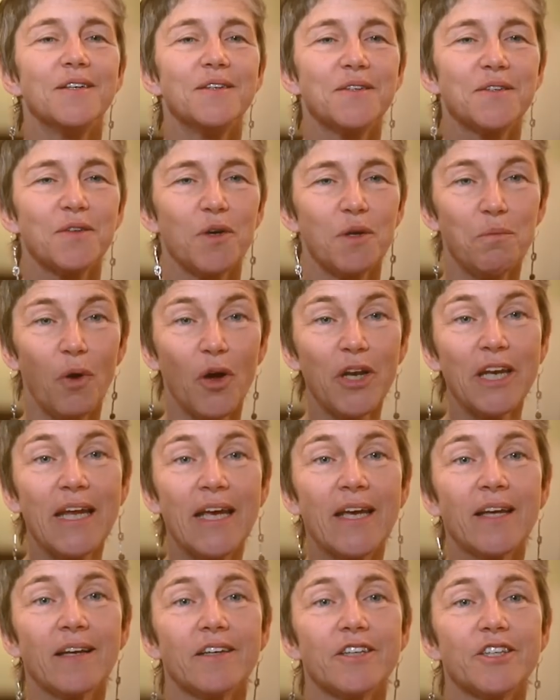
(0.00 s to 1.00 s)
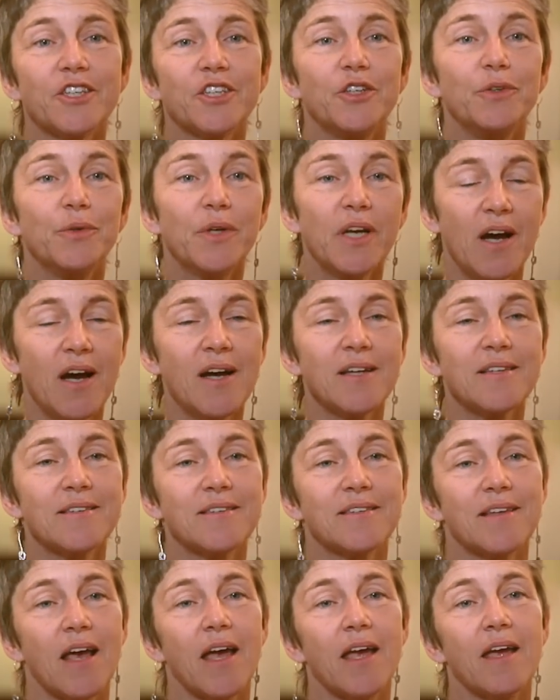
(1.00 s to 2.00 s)
So in modern English, you can't
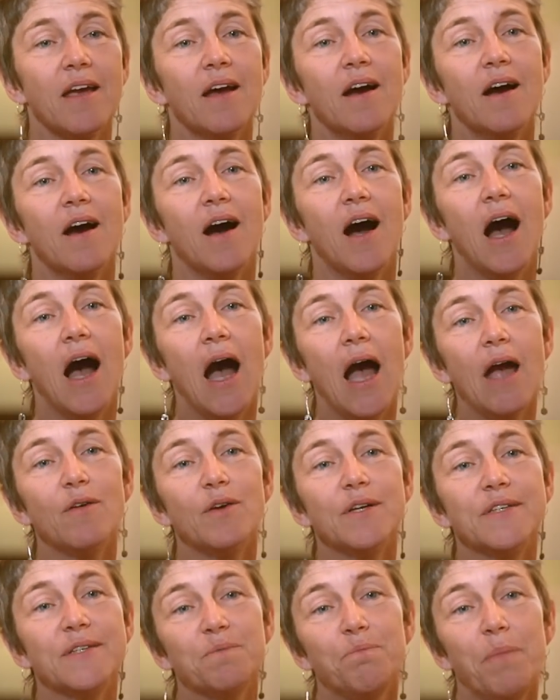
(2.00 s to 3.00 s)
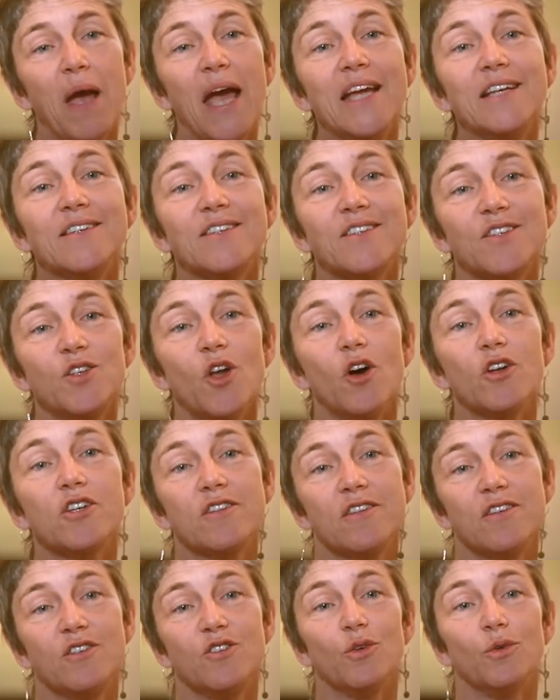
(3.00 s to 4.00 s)
say, Iris paints not
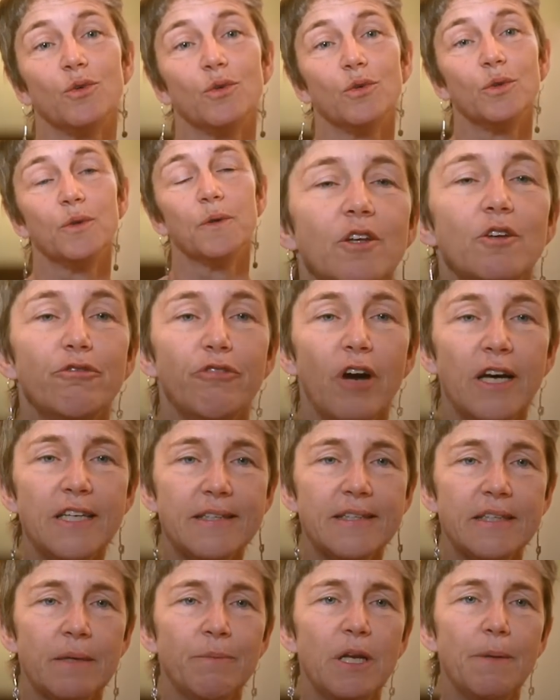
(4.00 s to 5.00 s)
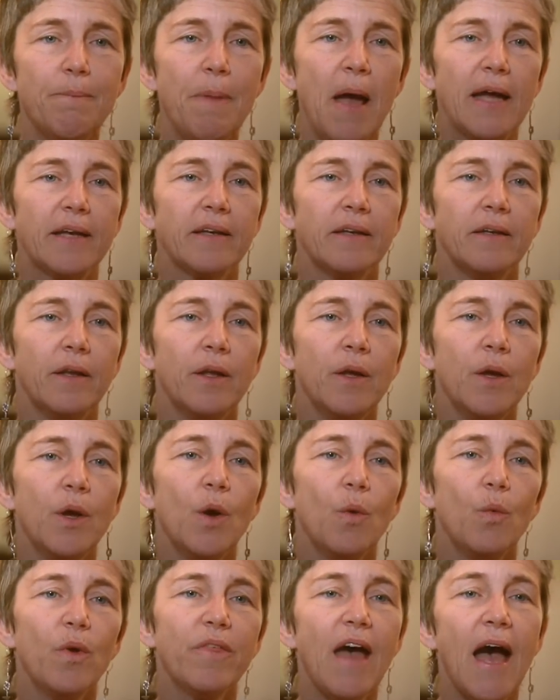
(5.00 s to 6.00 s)
the door. You find a similar pattern
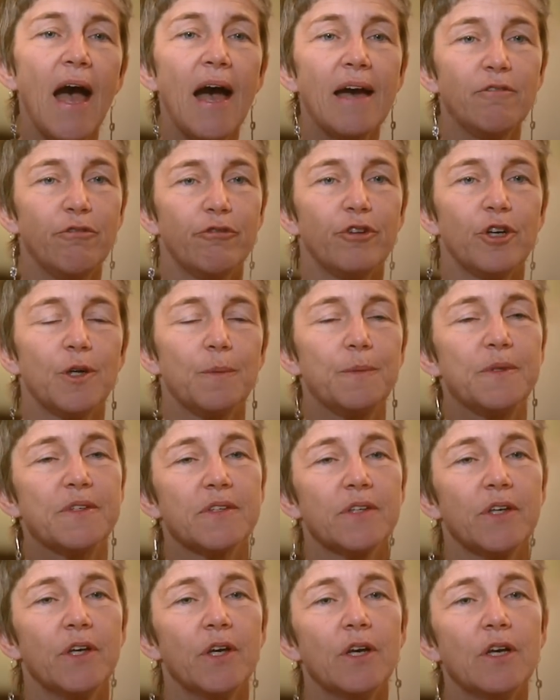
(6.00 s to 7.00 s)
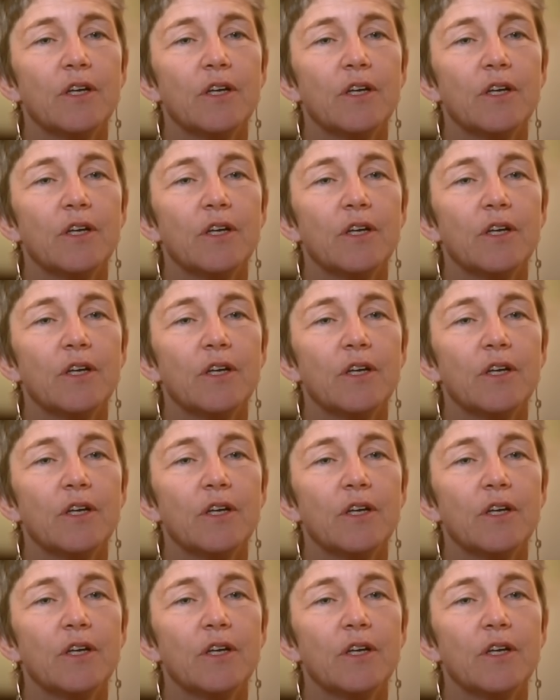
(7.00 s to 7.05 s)
with adverbs.